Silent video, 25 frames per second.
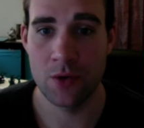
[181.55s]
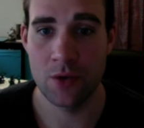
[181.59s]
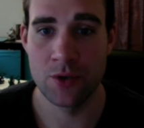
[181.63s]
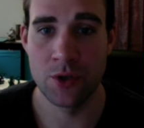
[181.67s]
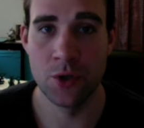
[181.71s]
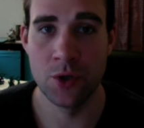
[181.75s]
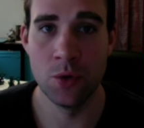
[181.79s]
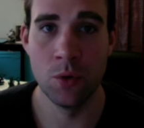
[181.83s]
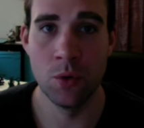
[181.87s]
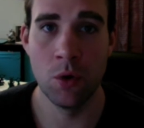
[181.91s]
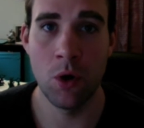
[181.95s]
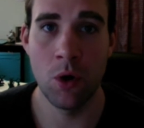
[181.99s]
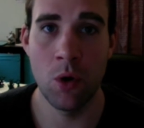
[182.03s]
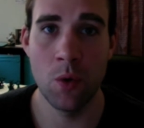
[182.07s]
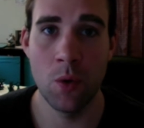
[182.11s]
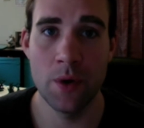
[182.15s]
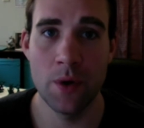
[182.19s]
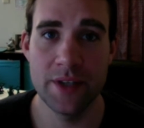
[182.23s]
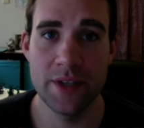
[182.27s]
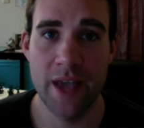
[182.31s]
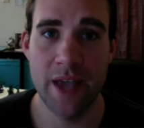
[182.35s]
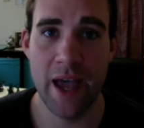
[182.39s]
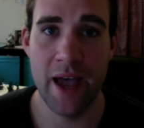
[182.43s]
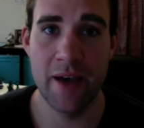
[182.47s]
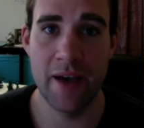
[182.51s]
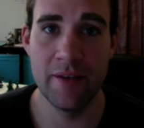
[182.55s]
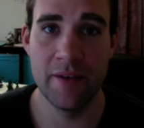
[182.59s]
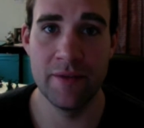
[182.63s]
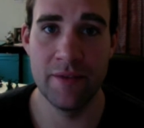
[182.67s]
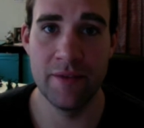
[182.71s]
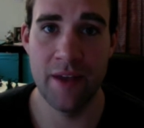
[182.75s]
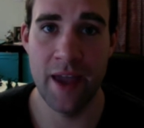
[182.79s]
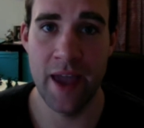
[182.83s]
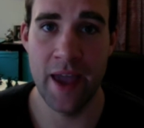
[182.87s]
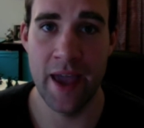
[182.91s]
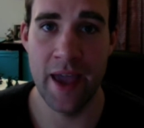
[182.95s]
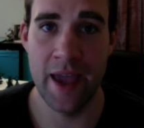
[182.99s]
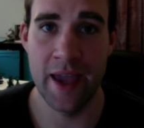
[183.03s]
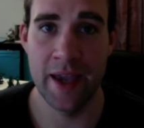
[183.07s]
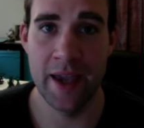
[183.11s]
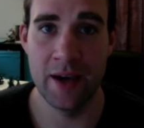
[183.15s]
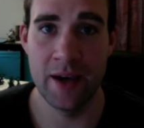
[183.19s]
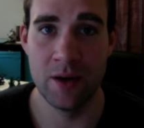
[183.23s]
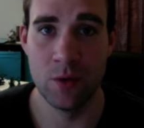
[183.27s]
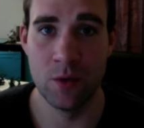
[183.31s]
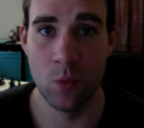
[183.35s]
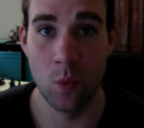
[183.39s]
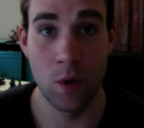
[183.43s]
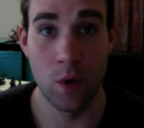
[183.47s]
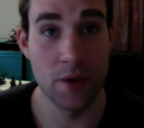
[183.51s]
you will always have a
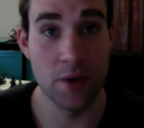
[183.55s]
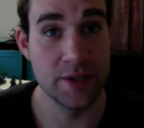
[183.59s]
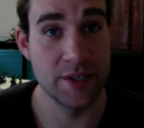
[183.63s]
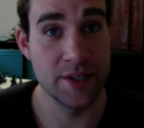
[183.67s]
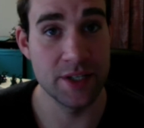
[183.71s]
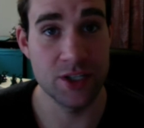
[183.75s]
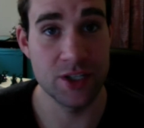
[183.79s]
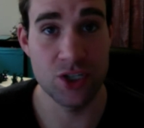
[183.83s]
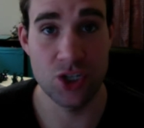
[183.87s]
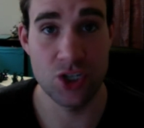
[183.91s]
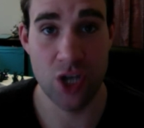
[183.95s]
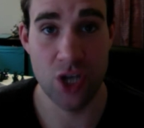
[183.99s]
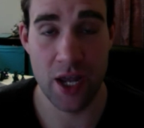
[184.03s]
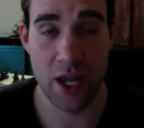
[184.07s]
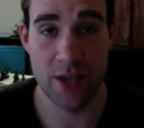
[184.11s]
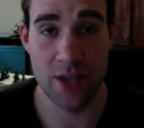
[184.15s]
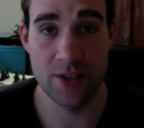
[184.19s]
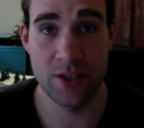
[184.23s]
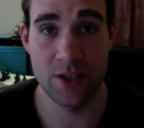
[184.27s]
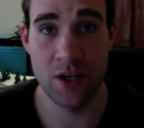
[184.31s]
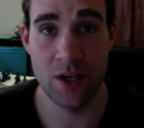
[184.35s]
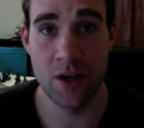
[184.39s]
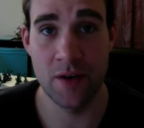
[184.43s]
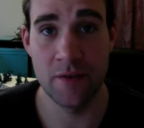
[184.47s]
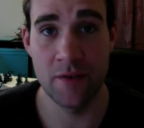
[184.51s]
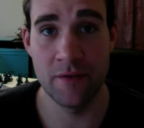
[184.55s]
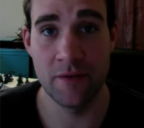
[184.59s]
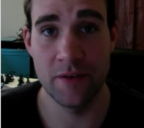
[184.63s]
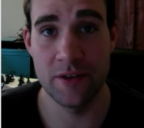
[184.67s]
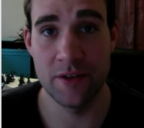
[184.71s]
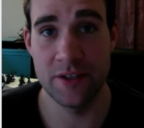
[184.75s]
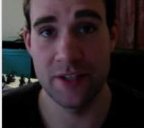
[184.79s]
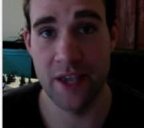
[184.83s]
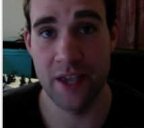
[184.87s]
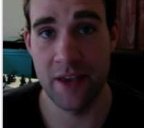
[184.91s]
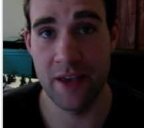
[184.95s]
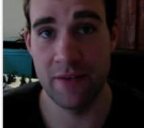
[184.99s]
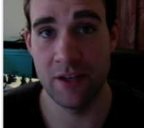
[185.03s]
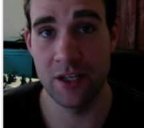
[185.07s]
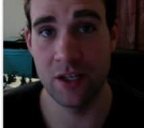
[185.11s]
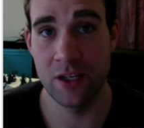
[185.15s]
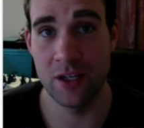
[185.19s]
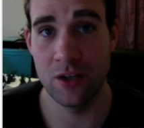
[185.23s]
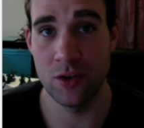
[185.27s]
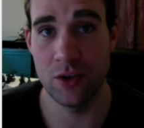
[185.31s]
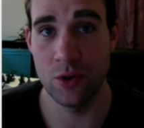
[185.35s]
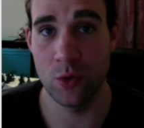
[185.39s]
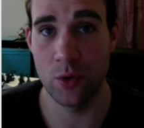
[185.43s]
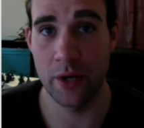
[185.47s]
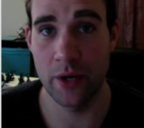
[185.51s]
1/6 chance of saving
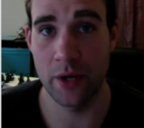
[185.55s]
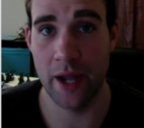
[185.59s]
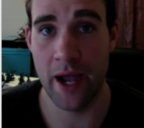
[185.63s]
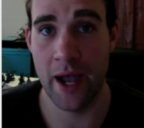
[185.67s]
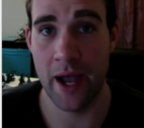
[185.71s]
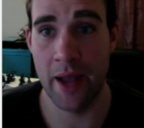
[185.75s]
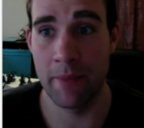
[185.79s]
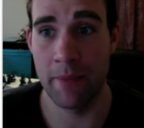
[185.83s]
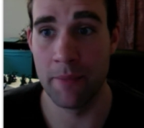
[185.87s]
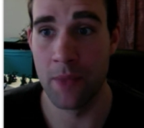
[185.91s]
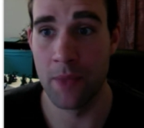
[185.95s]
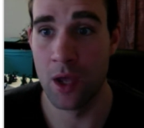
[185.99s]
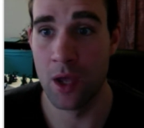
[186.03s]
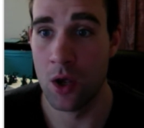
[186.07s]
your guy.